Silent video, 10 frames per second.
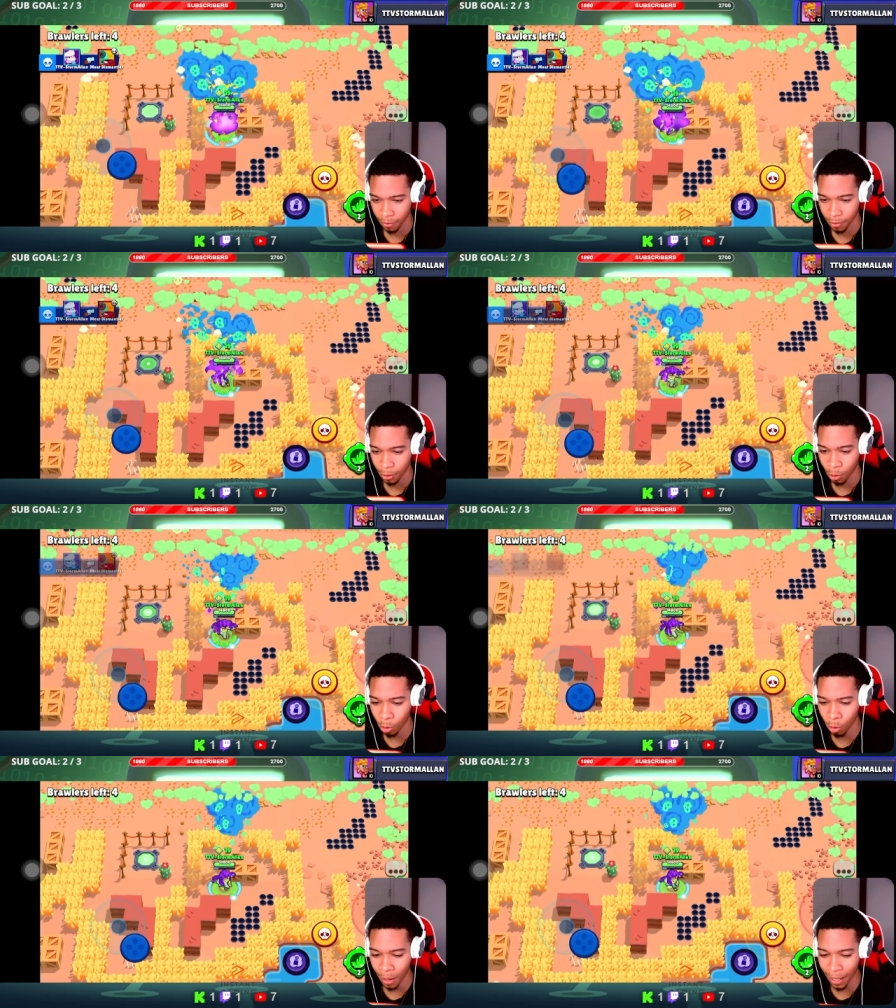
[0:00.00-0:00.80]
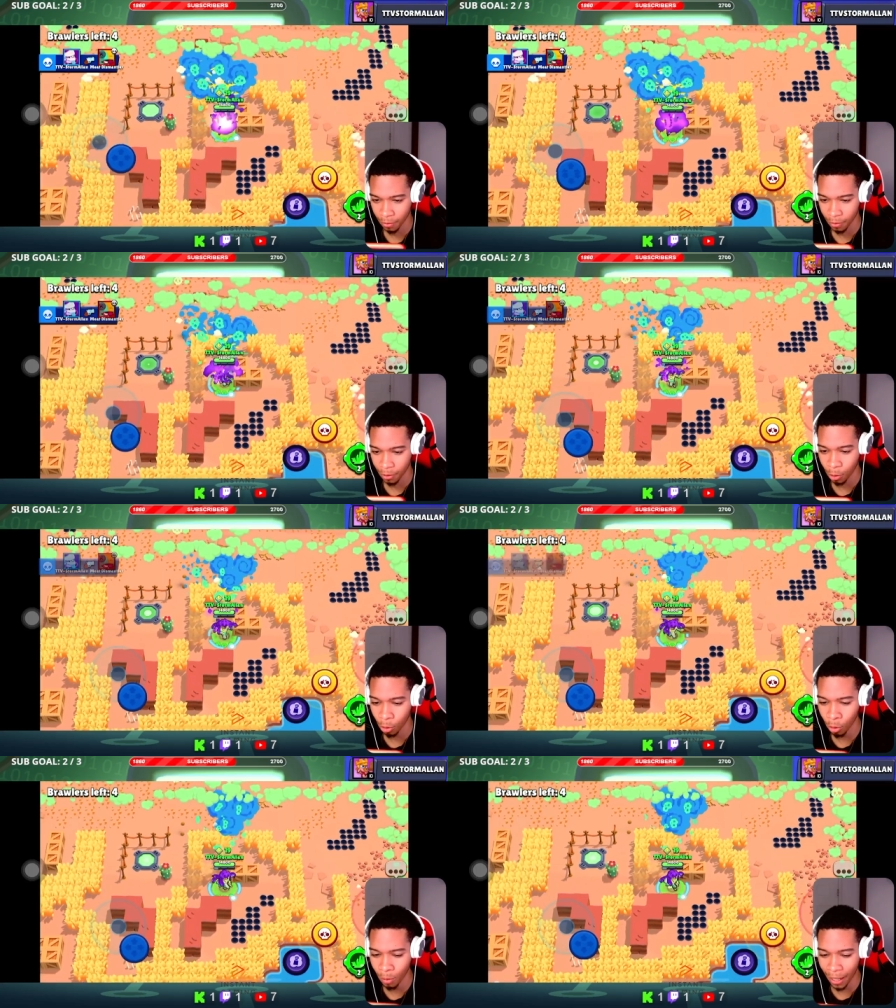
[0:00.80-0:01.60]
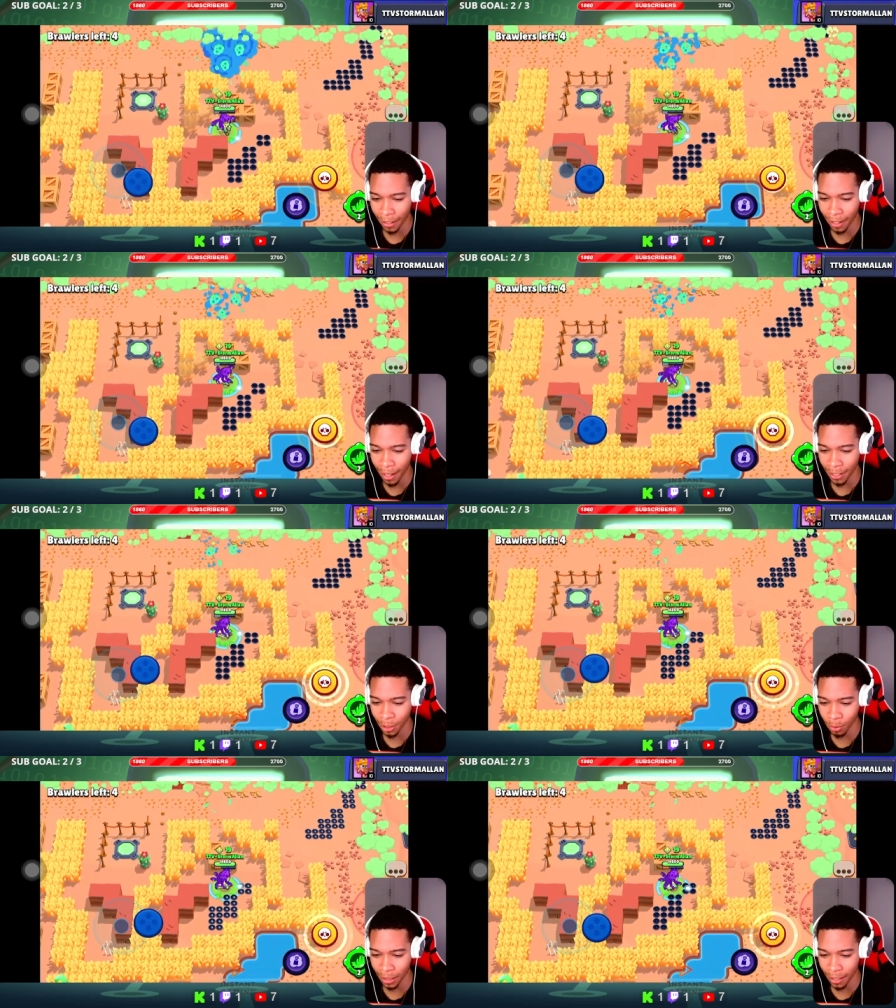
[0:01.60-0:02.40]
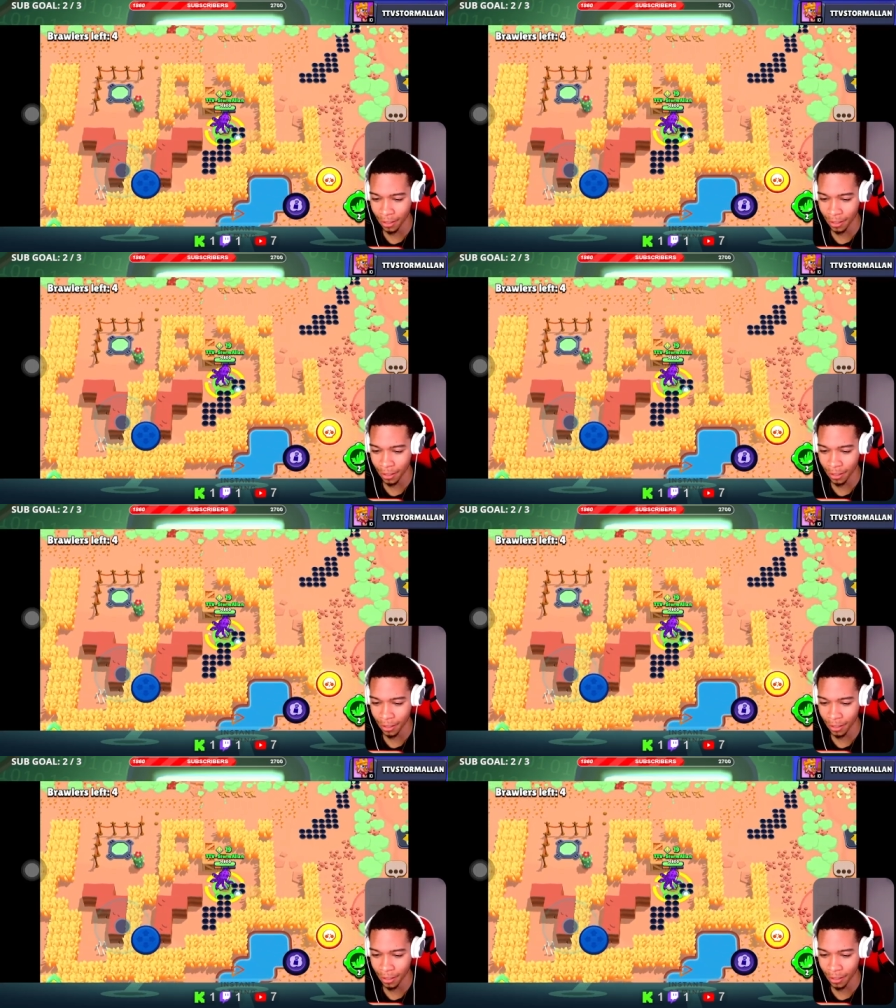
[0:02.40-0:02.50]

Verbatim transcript: Oh my, oh my gosh, homie got